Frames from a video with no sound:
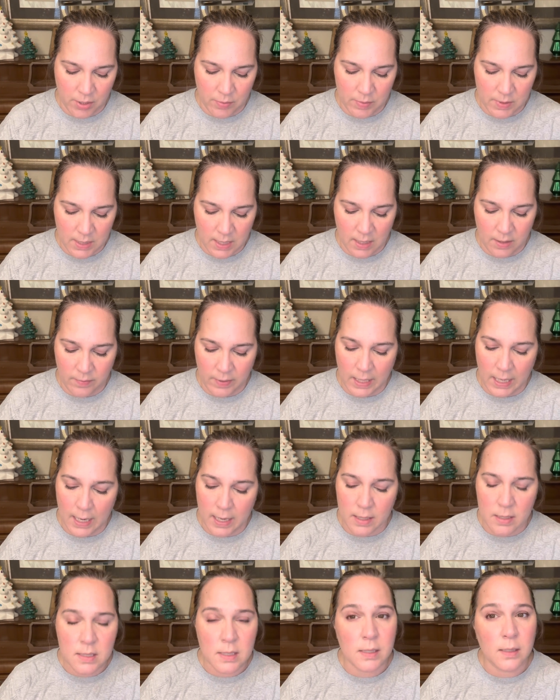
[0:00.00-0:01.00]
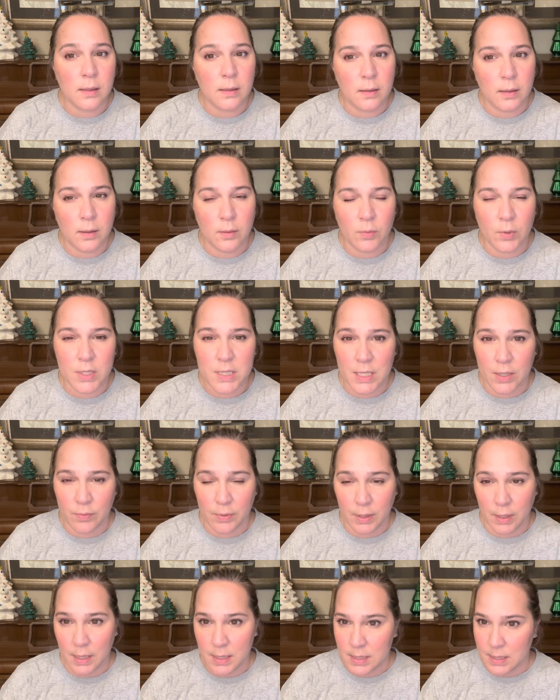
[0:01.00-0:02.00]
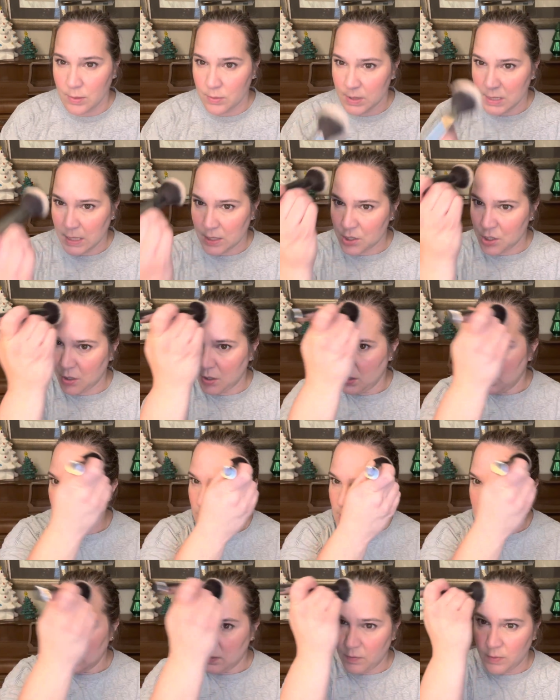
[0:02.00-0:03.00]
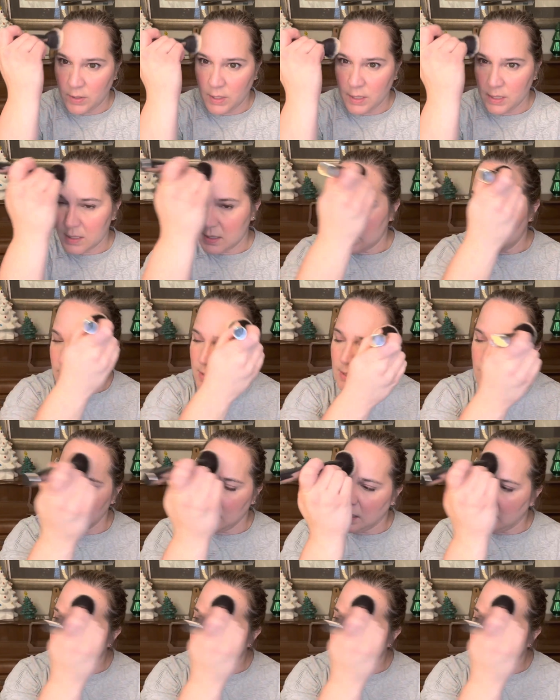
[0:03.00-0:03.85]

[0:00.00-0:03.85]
it was kind of an accident. And then once I realized I was actually using it very consistently,